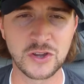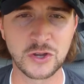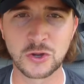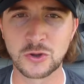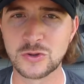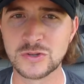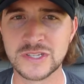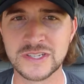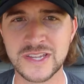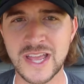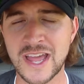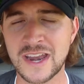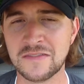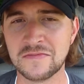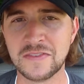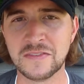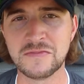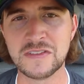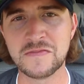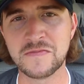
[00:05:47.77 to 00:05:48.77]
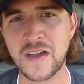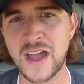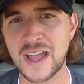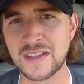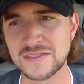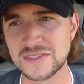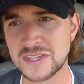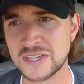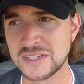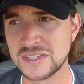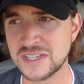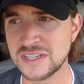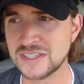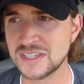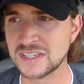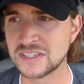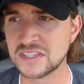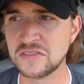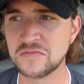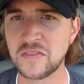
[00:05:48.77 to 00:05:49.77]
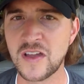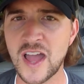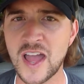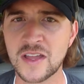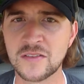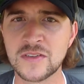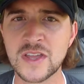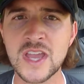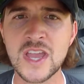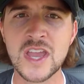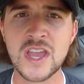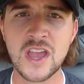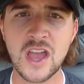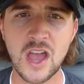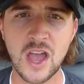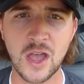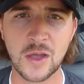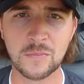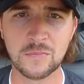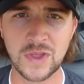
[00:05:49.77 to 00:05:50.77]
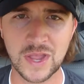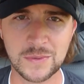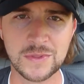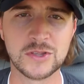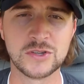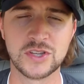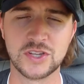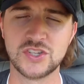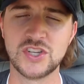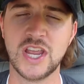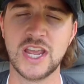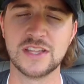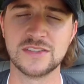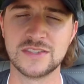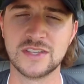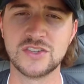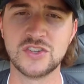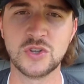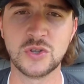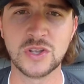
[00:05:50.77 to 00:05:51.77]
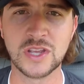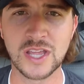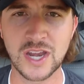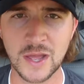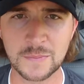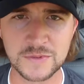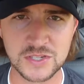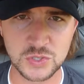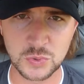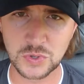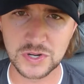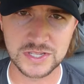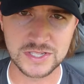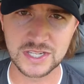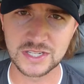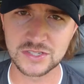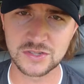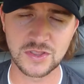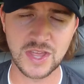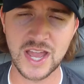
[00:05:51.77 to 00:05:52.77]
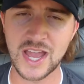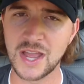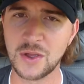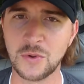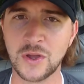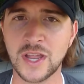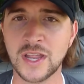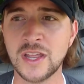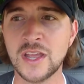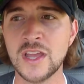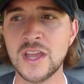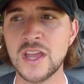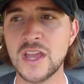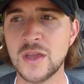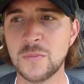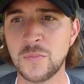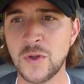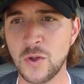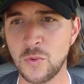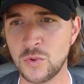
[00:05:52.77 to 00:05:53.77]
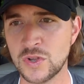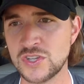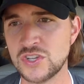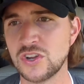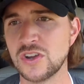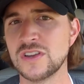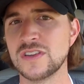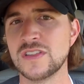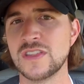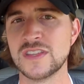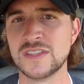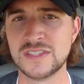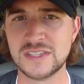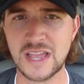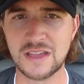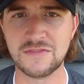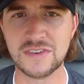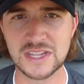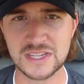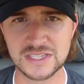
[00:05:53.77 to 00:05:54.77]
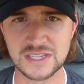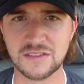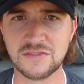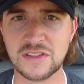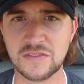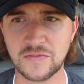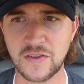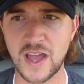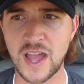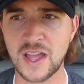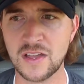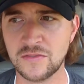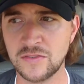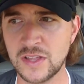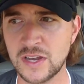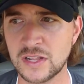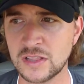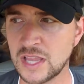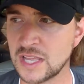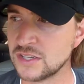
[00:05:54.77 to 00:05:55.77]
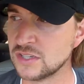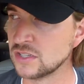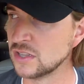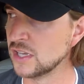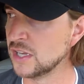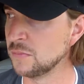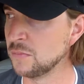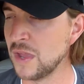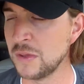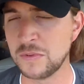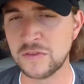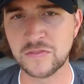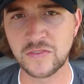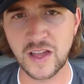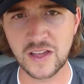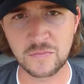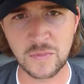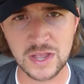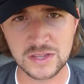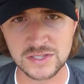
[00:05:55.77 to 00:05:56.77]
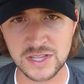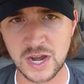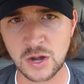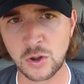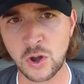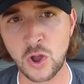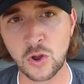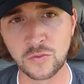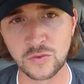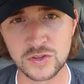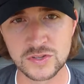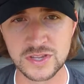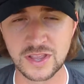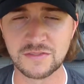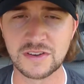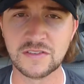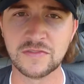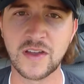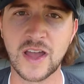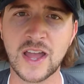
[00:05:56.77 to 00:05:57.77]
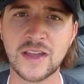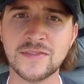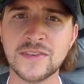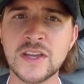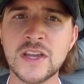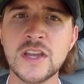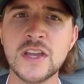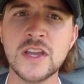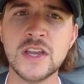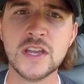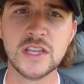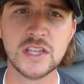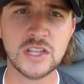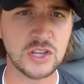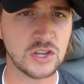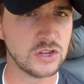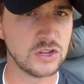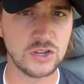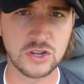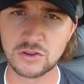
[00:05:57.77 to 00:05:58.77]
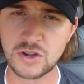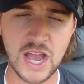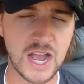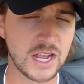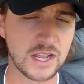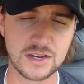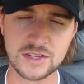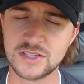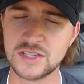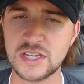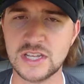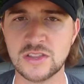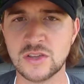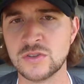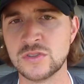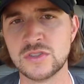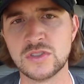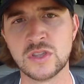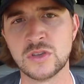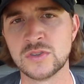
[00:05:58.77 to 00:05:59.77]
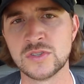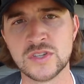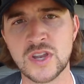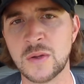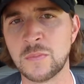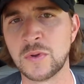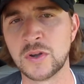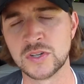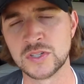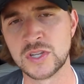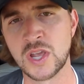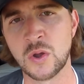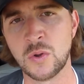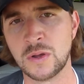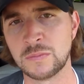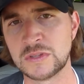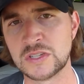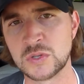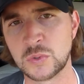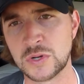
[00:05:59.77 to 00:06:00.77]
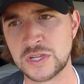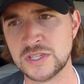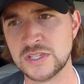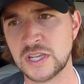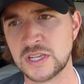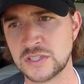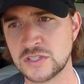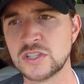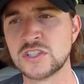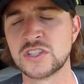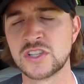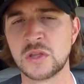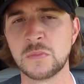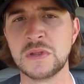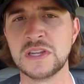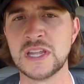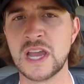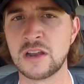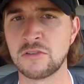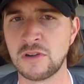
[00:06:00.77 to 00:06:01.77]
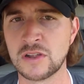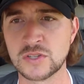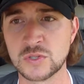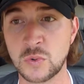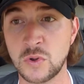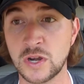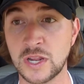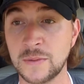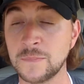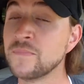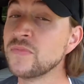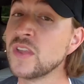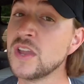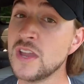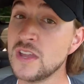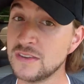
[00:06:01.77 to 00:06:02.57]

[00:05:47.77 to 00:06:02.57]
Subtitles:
If you're cruising down at 55, 60, 65, maybe there's a chance that you can get up to 26 on the highway. But once you're into the 70, 75, and allegedly maybe 5 miles an hour over 75, you're not going to see those numbers go up to 26. It's going to be down around 20.